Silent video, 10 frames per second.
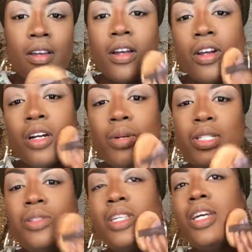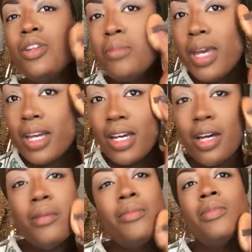Girl, what you said, new
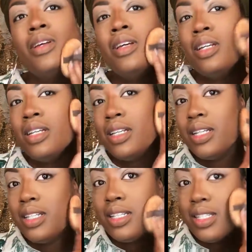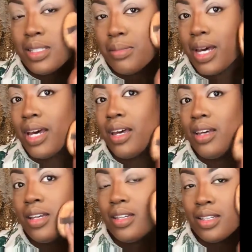makeup is
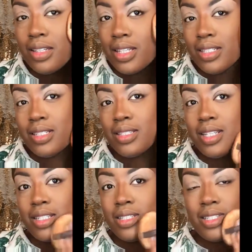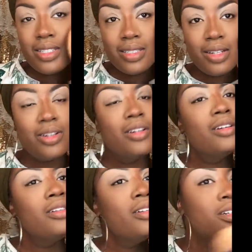that's just, girl,
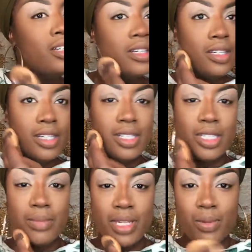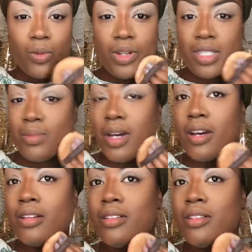it just makes me want to smile.